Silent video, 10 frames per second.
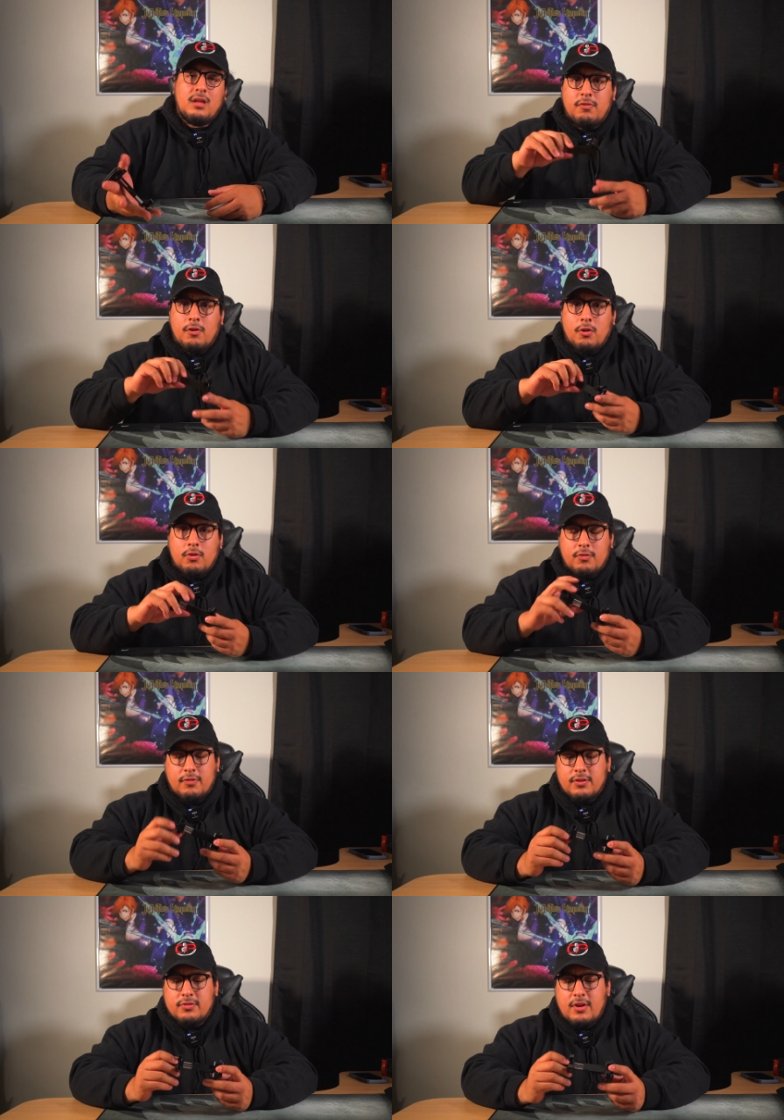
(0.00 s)
phone holder
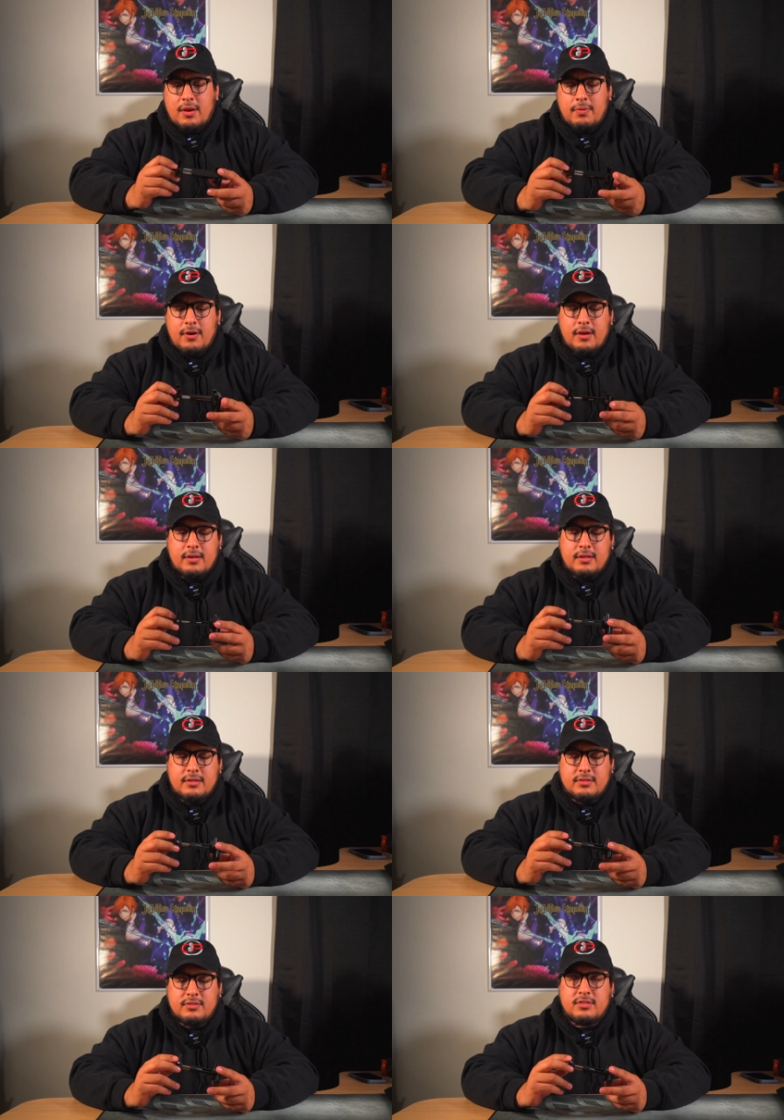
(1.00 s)
for your tripod
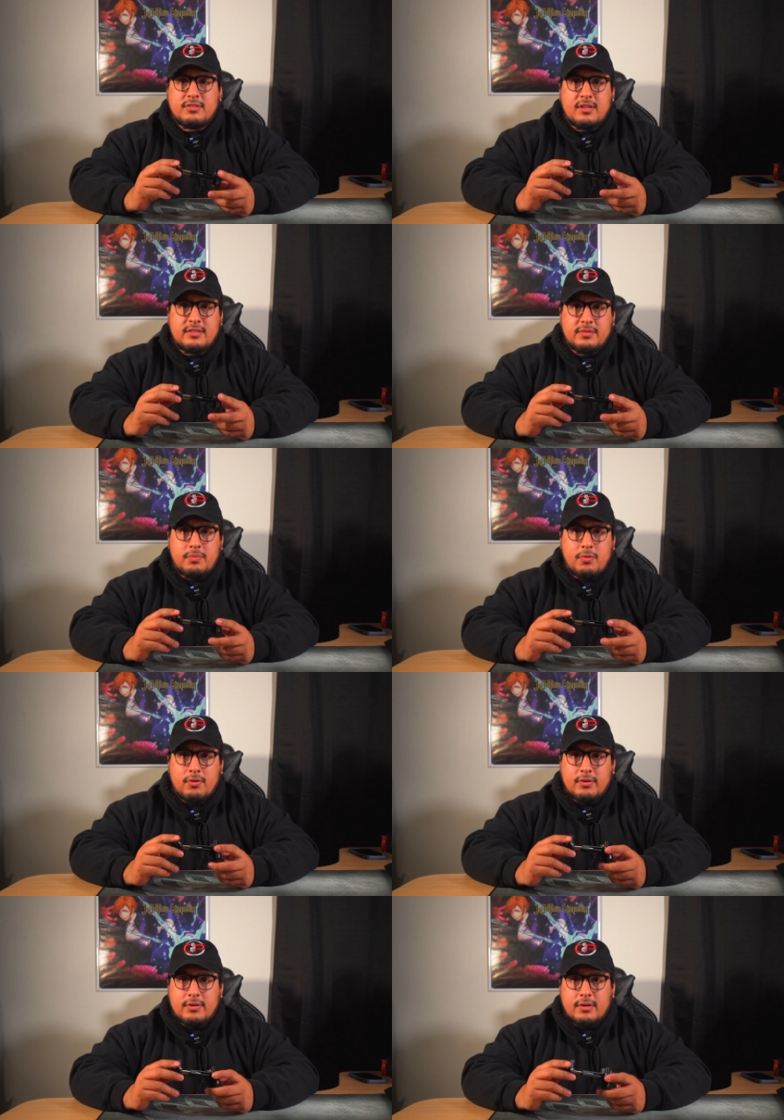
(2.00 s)
is just as
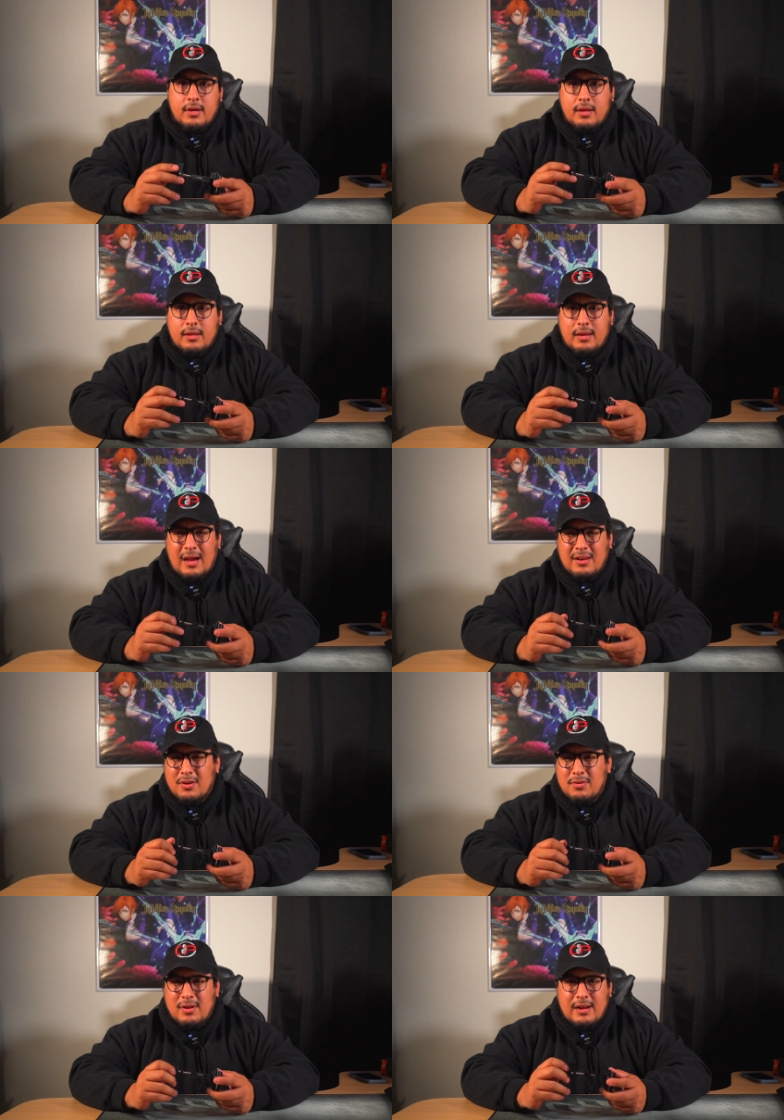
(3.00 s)
important. Uh, I
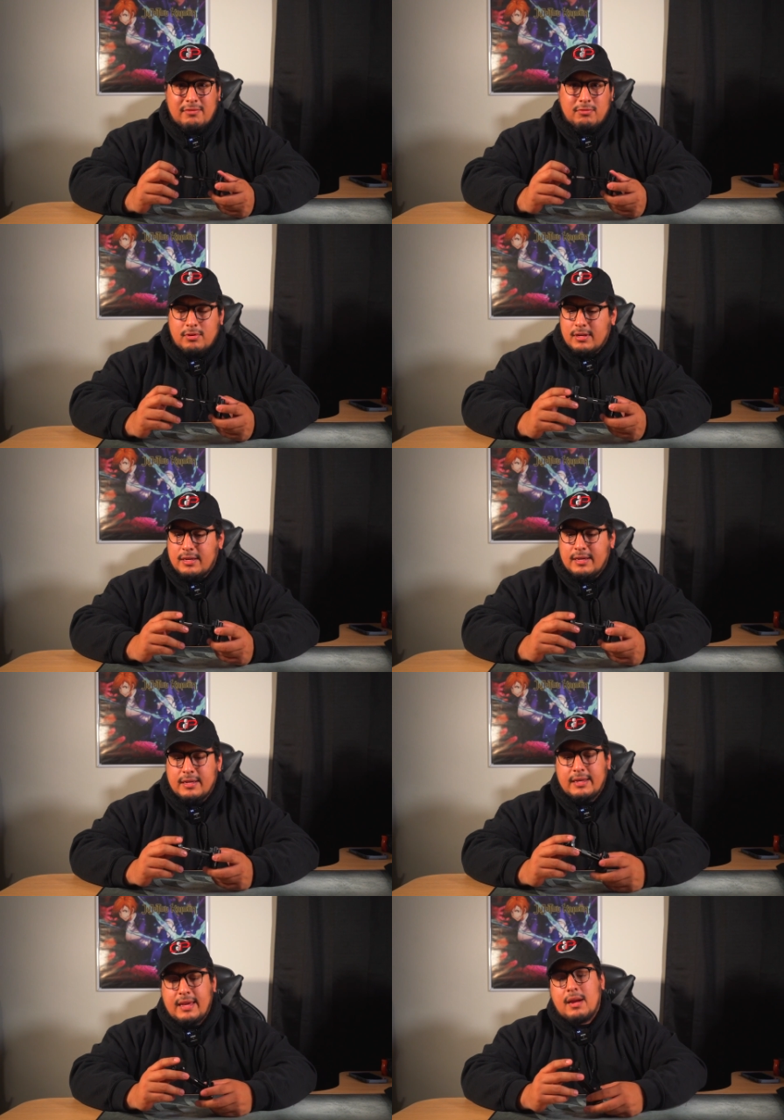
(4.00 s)
know not everyone can get
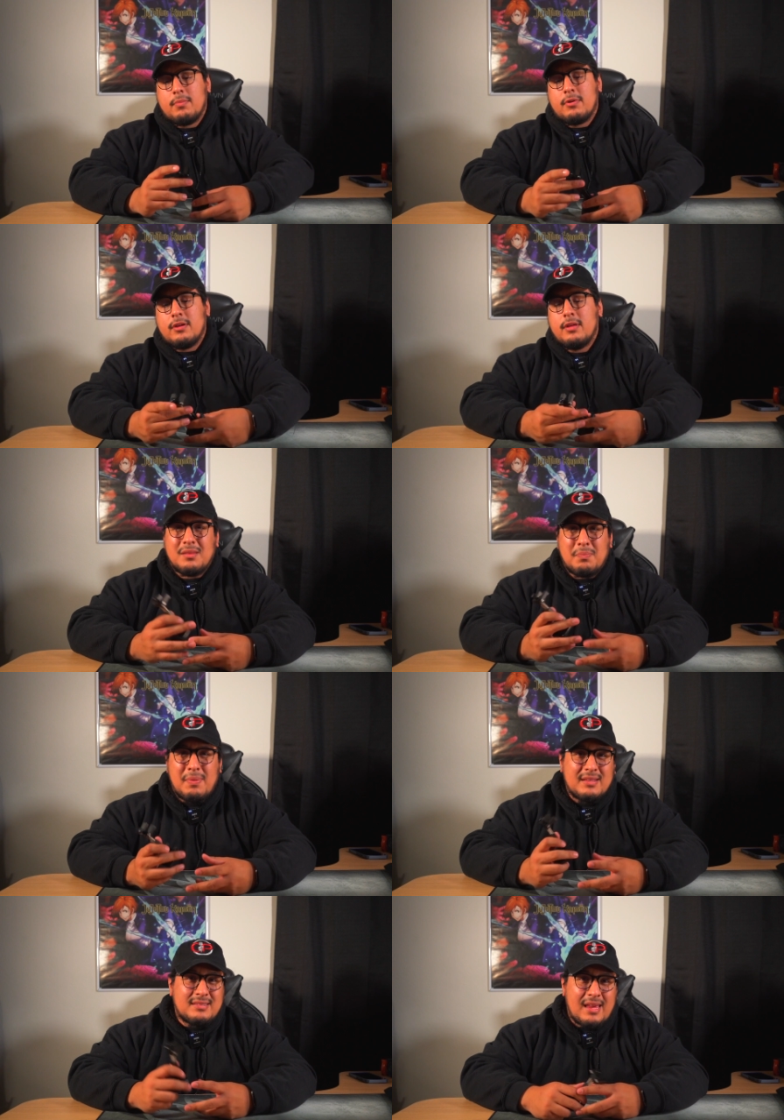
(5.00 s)
a camera. The
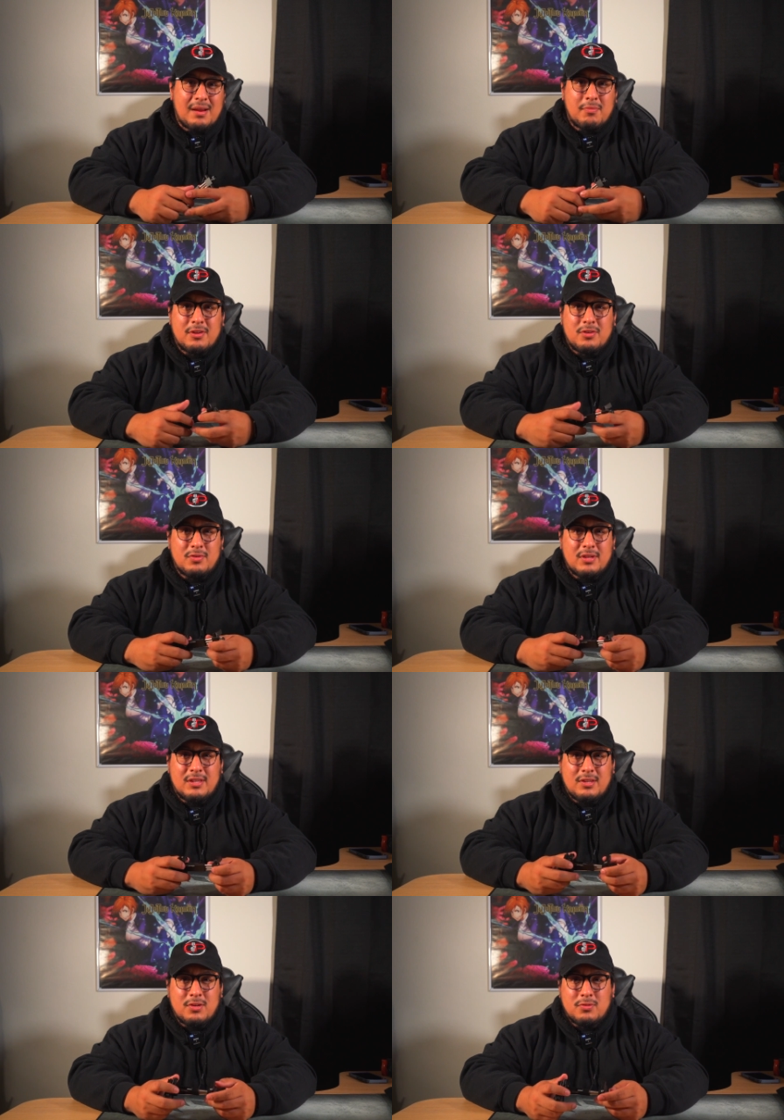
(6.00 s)
best camera you
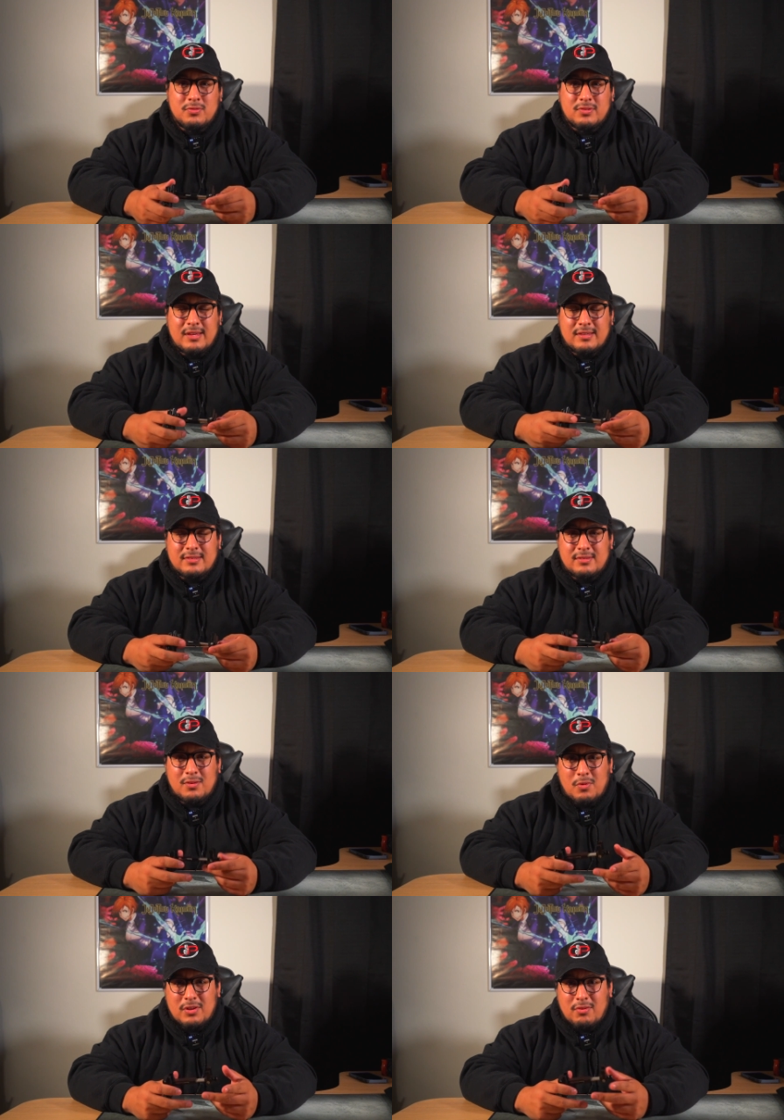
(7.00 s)
can use is the
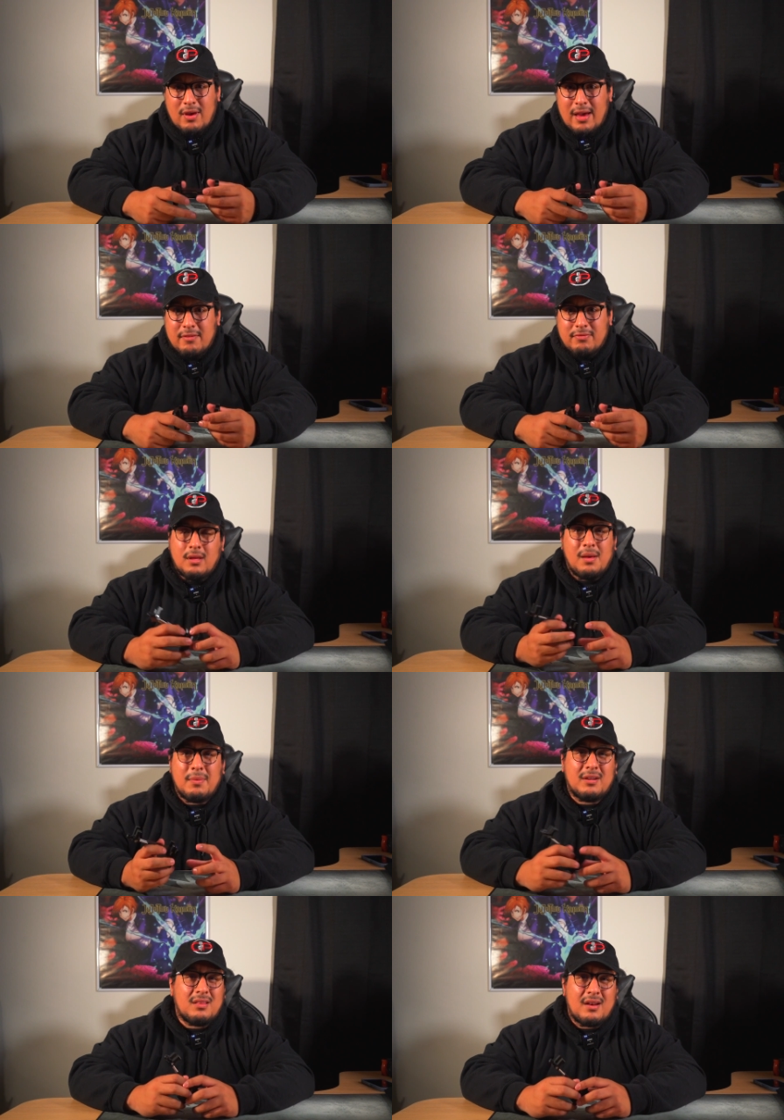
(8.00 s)
one you have. I
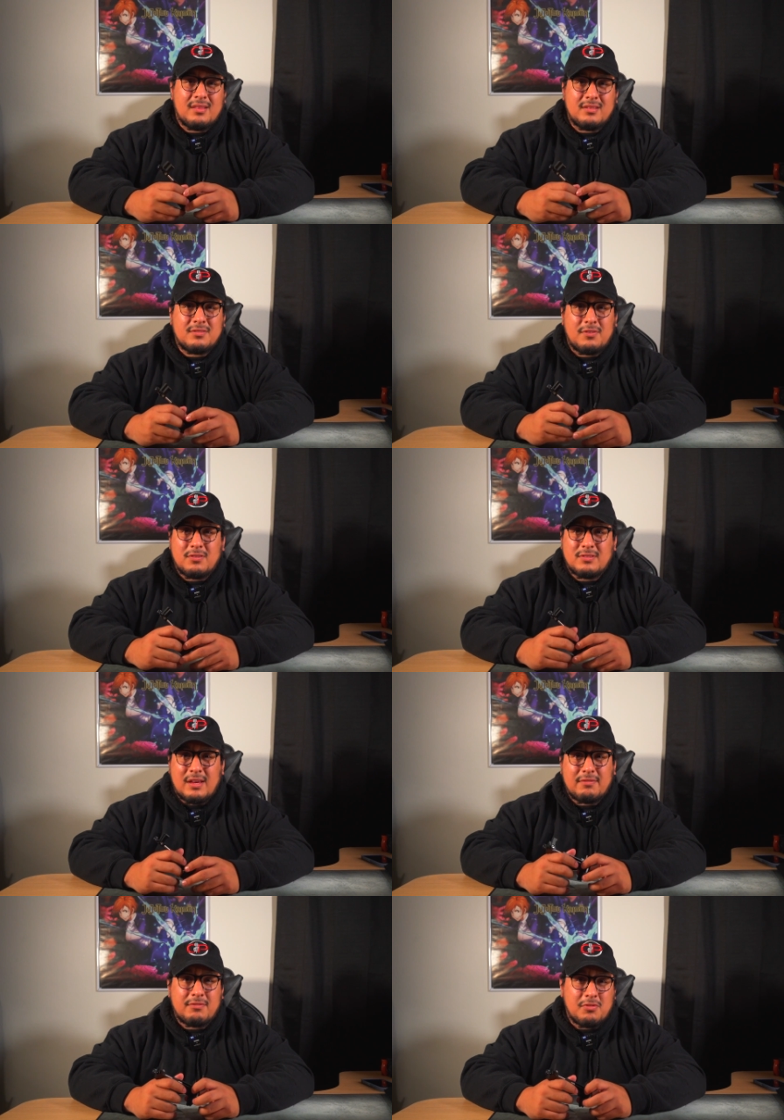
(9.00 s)
mean, a lot of these phones
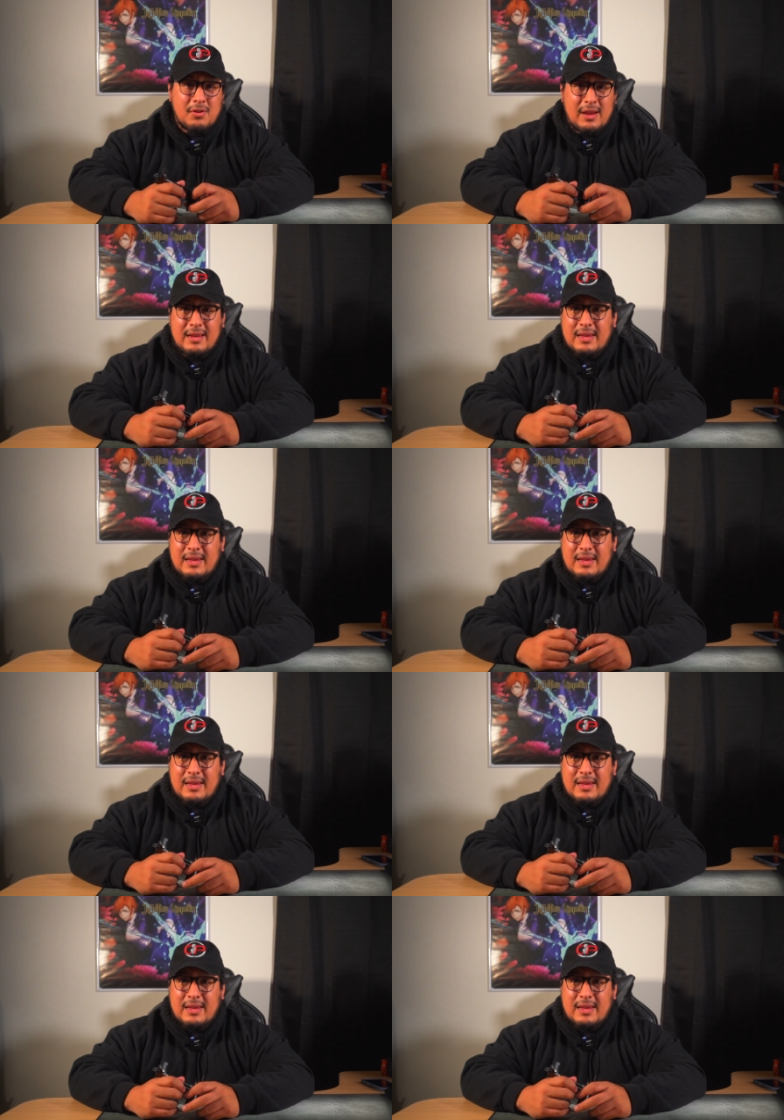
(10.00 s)
have great